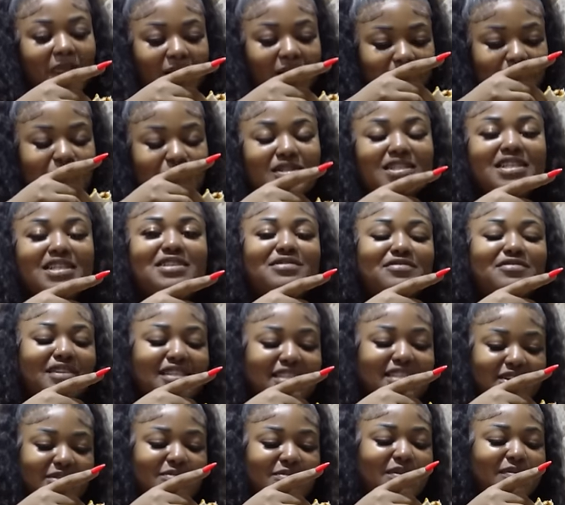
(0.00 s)
So what's the difference?
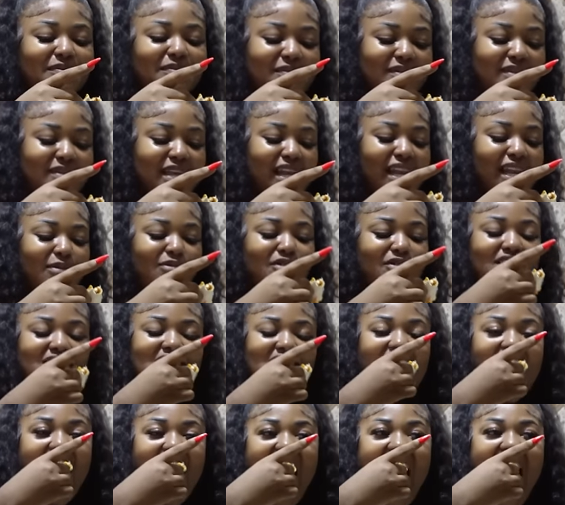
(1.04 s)
Tell me. Elaborate.
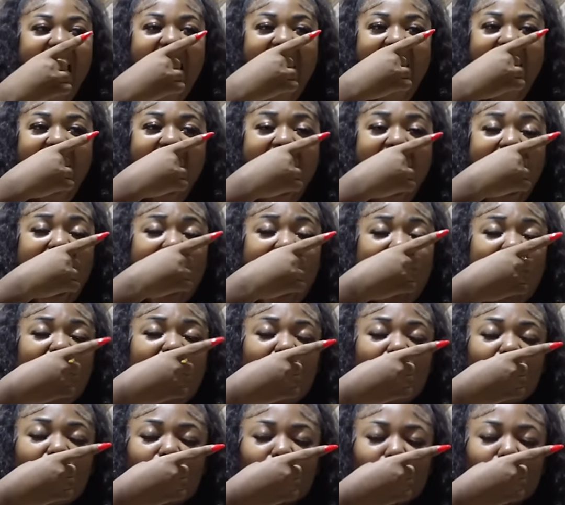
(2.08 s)

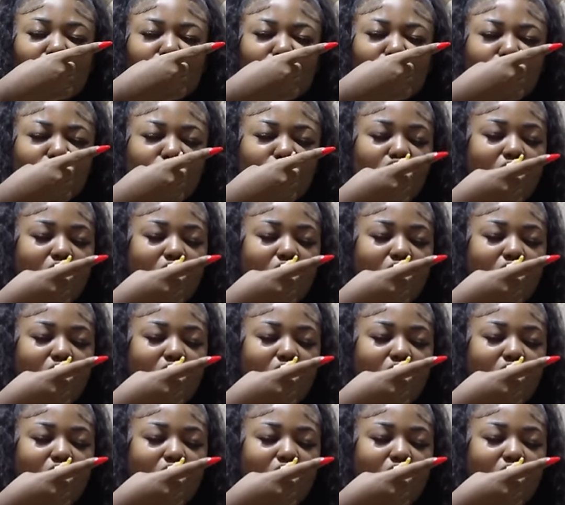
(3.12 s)
Hmm.